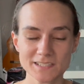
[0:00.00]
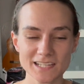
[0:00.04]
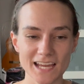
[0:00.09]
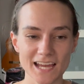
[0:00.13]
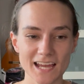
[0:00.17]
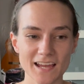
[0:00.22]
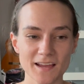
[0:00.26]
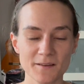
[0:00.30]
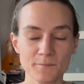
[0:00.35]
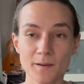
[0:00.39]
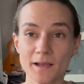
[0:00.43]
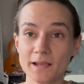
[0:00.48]

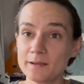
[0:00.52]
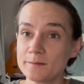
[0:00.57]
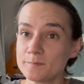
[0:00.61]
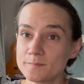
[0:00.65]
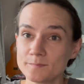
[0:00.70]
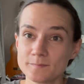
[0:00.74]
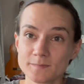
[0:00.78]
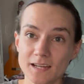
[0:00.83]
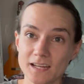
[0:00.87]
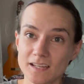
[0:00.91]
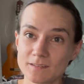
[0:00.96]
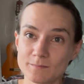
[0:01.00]
I'm
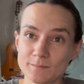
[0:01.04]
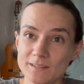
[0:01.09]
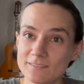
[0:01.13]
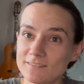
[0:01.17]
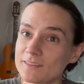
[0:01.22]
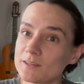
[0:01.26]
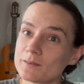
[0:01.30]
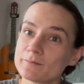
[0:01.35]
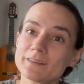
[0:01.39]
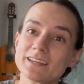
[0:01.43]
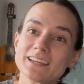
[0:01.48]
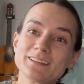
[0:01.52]
gonna be
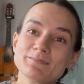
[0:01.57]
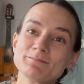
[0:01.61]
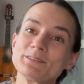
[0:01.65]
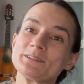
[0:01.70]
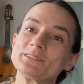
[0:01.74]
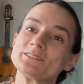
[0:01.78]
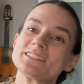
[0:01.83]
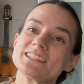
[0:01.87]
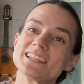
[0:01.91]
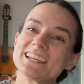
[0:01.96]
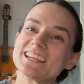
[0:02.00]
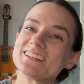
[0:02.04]
filming and
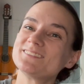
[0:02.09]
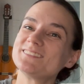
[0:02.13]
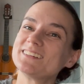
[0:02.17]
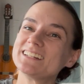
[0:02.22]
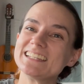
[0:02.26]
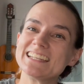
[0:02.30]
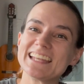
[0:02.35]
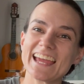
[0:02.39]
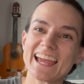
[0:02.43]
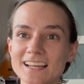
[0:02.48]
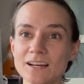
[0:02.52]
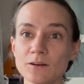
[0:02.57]
posting in one day,